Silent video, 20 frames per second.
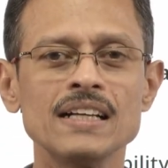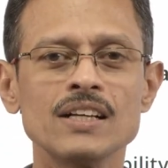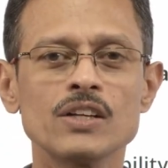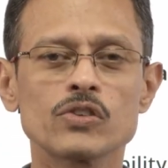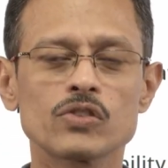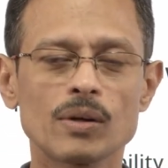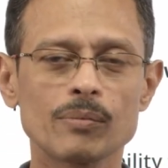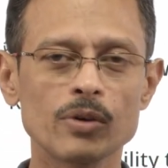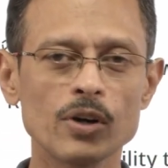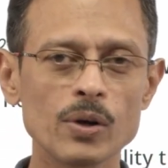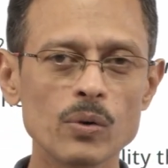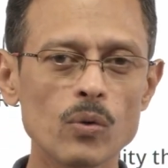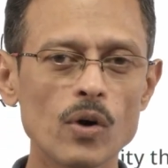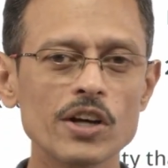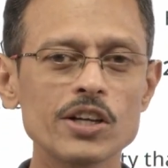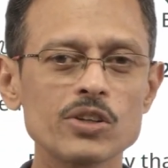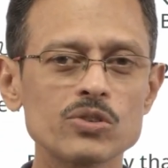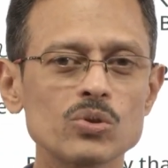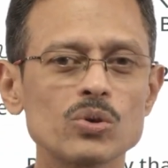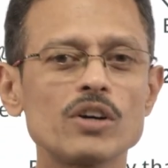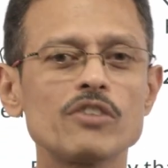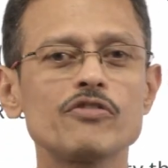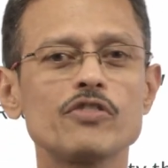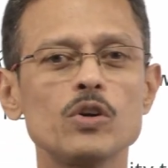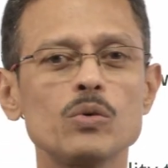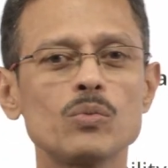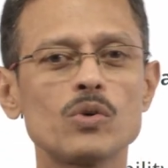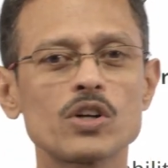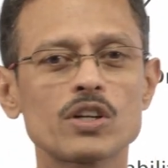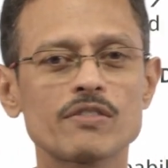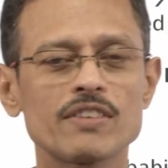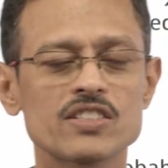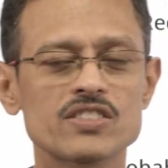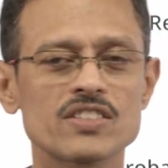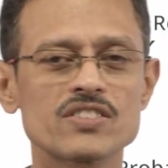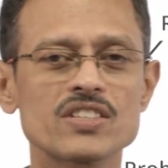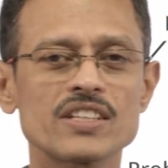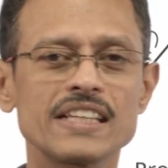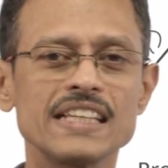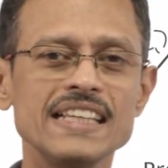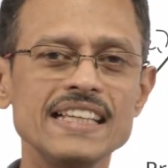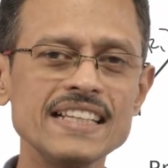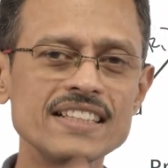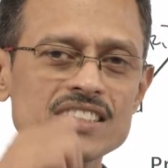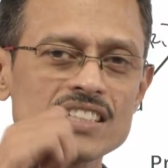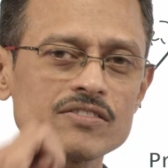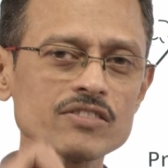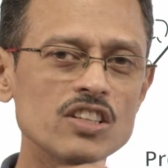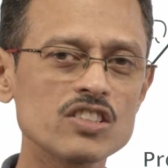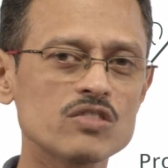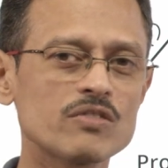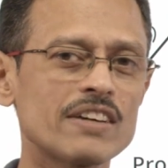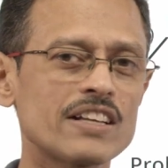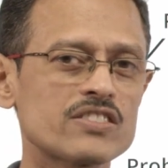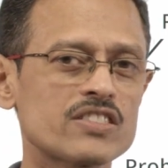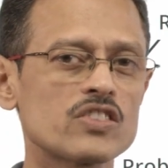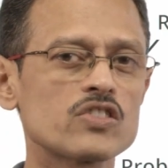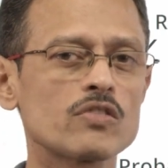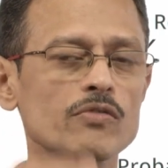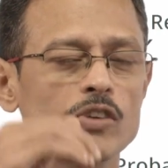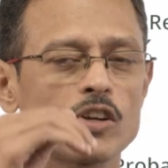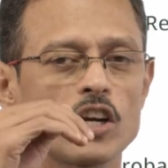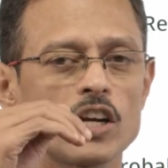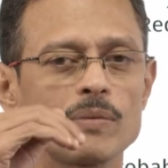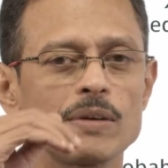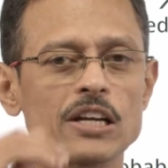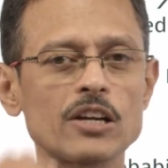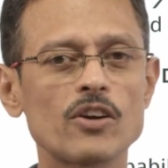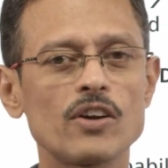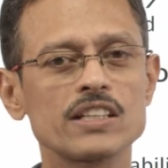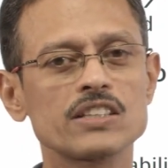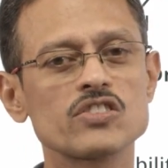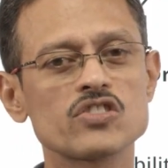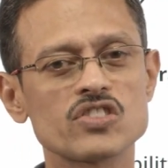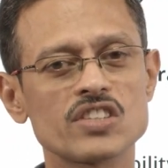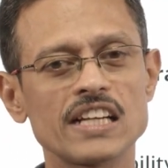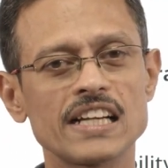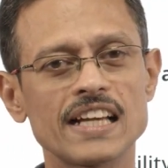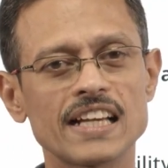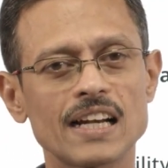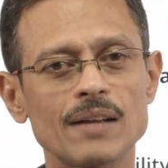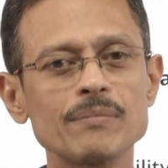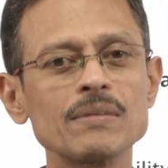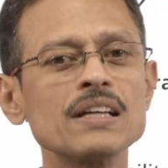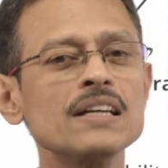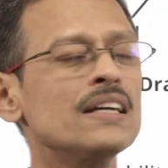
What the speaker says: So I'm going to walk you through a few more questions. Each of those questions we're going to be drawing this tree diagram.